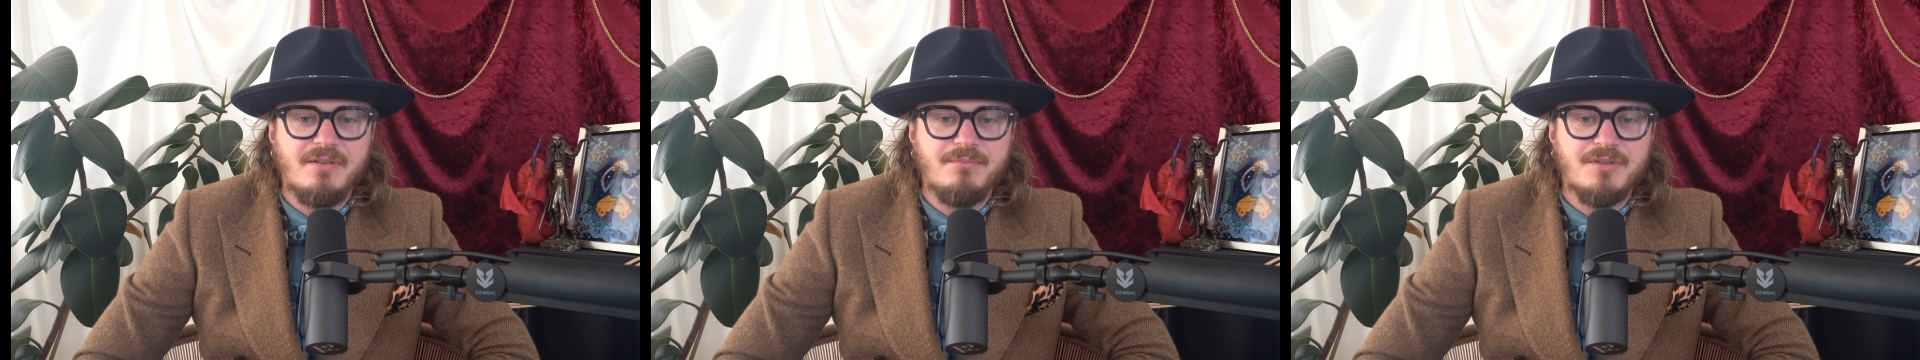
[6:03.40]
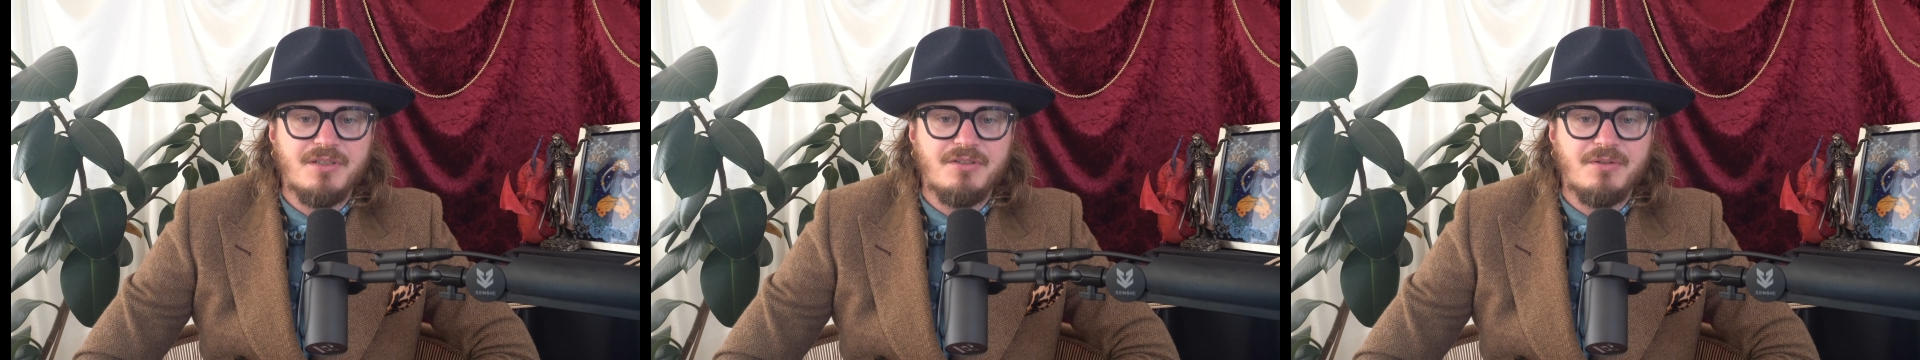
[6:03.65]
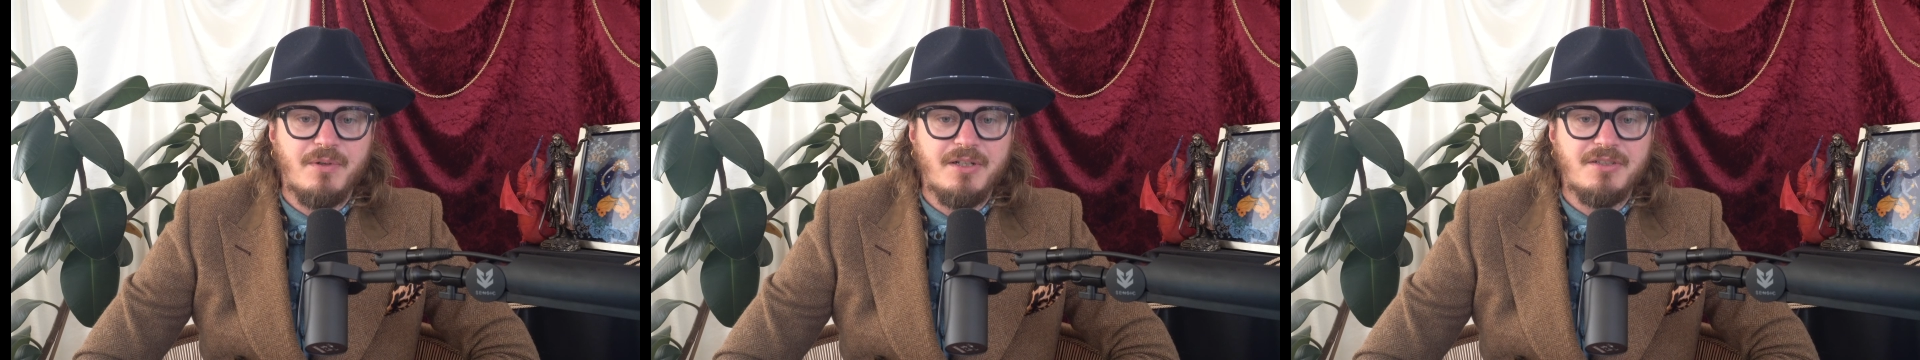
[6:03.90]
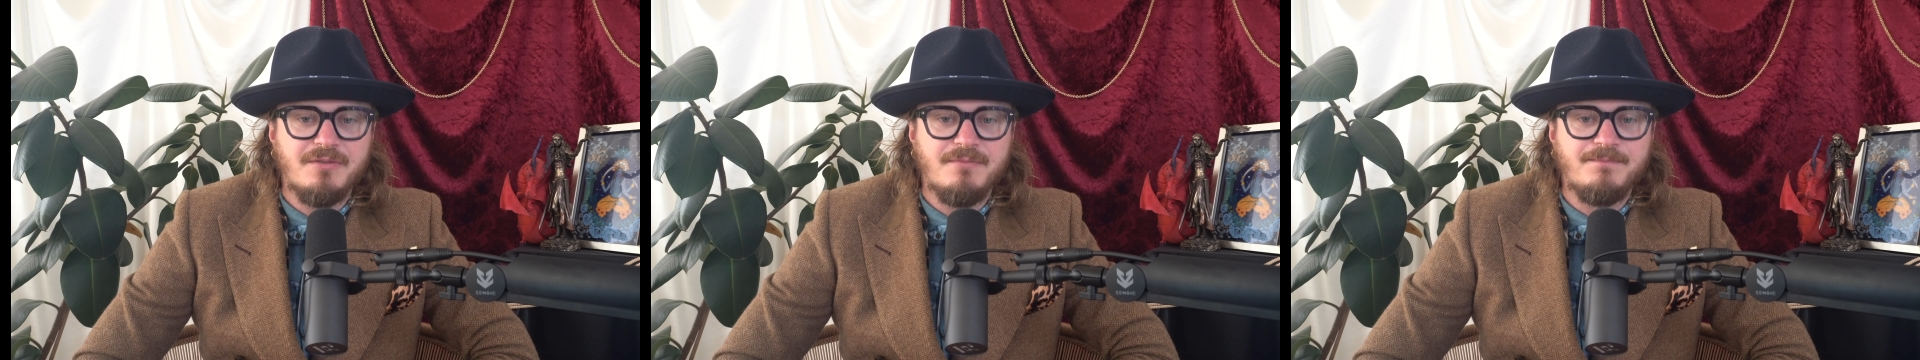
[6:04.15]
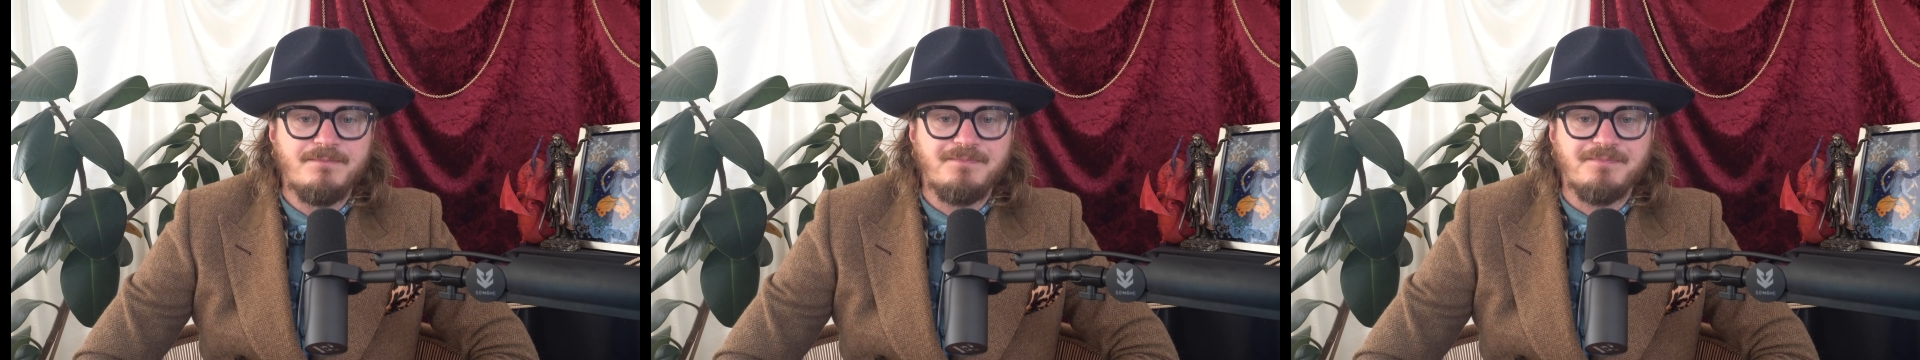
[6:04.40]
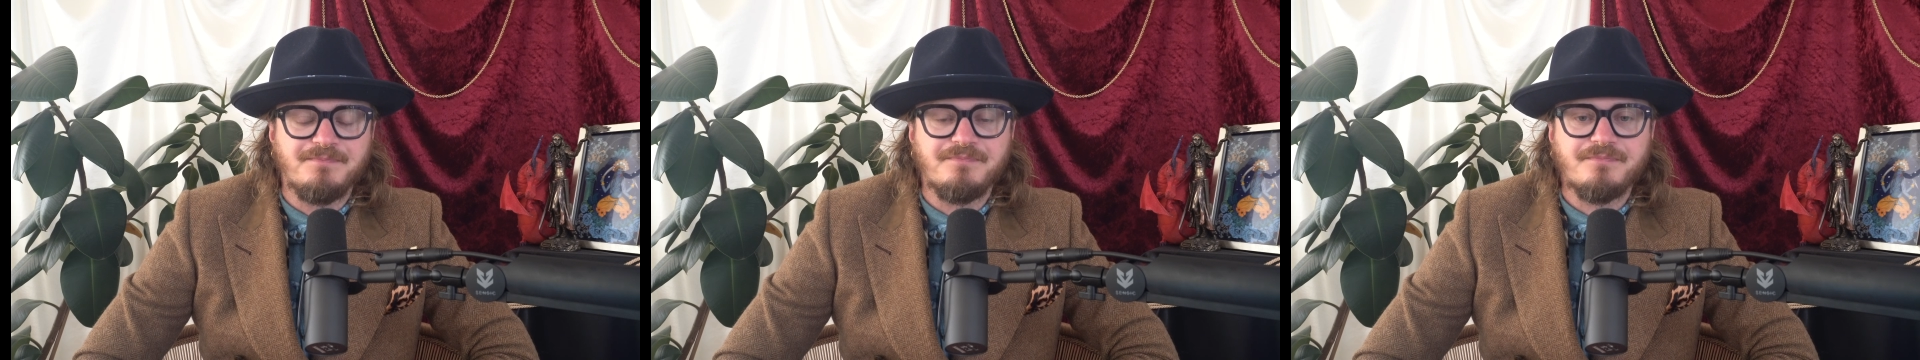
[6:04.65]
situation.
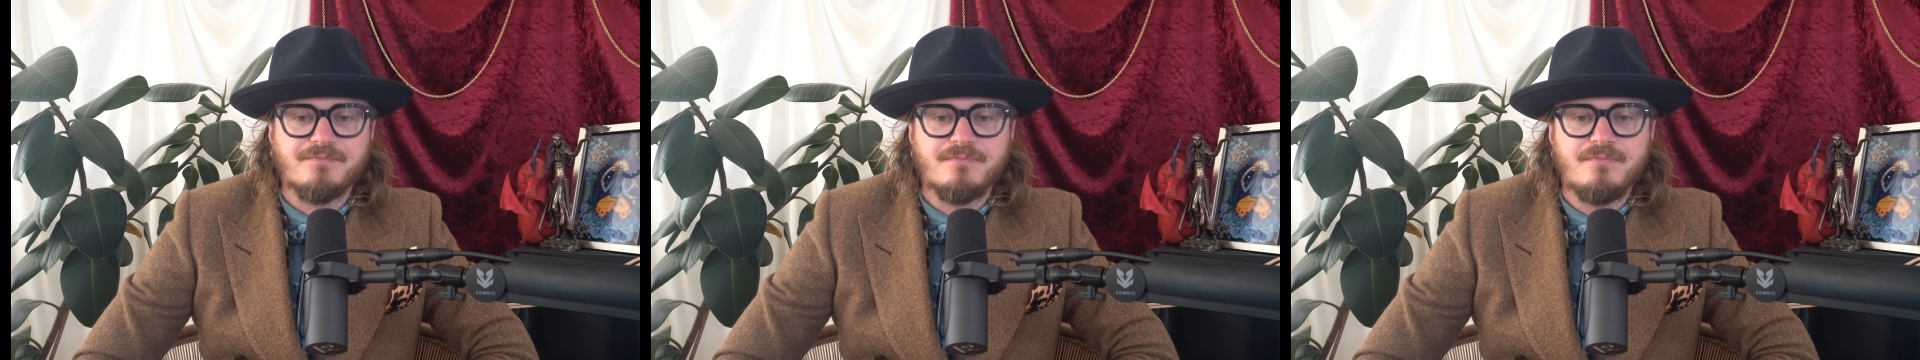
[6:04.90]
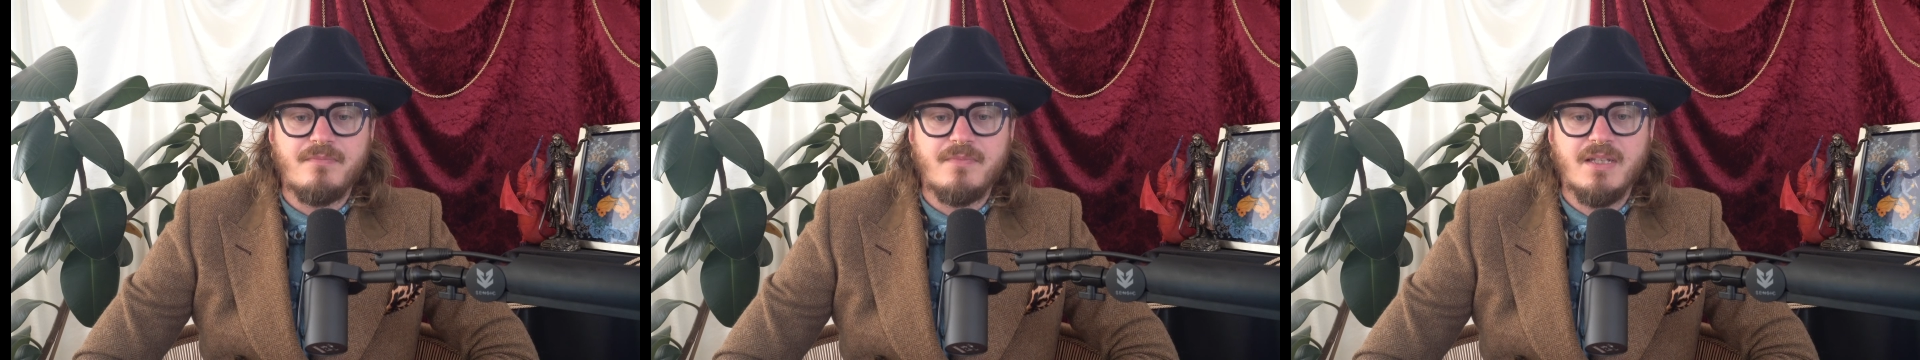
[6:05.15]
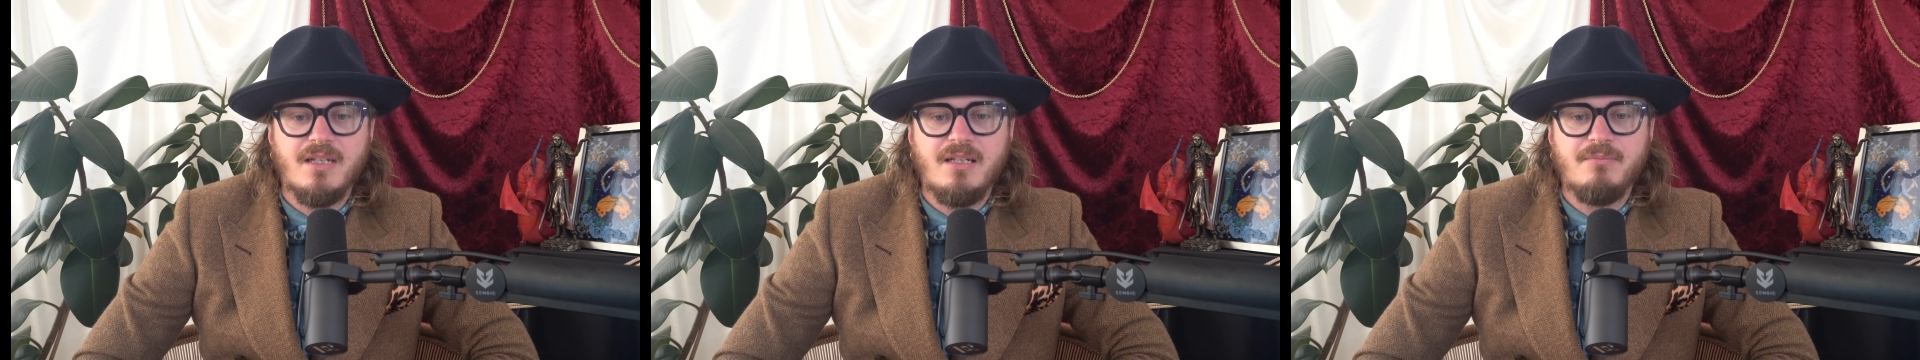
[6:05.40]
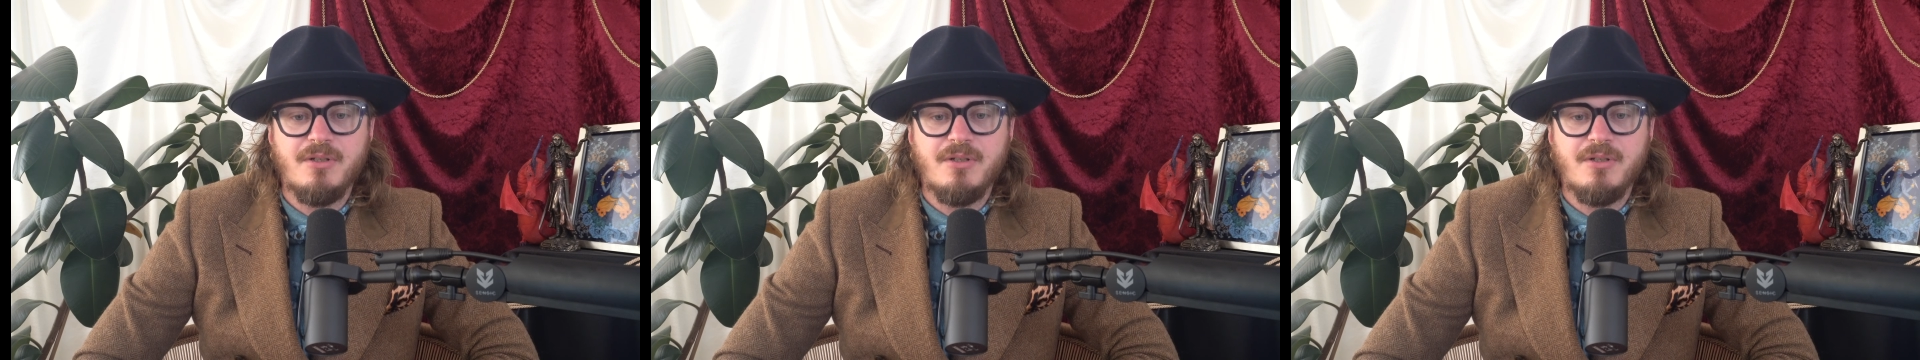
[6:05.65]
And